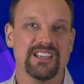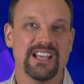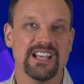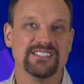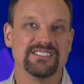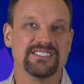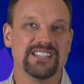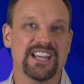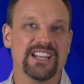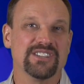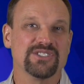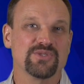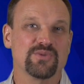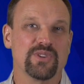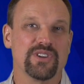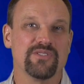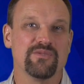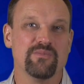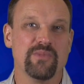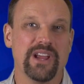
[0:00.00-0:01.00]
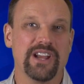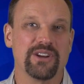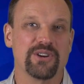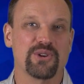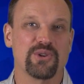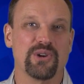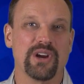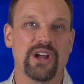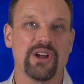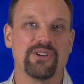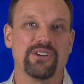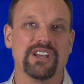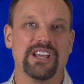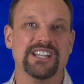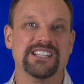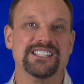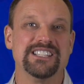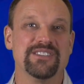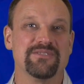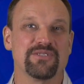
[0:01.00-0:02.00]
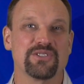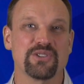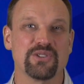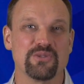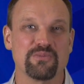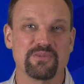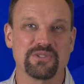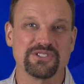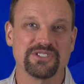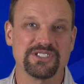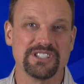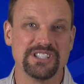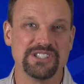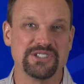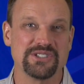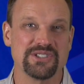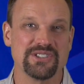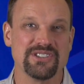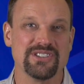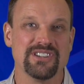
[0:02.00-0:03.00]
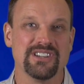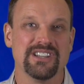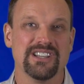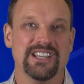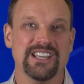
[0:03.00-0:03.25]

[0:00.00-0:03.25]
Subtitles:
As dentists, we've made a crown a difficult procedure.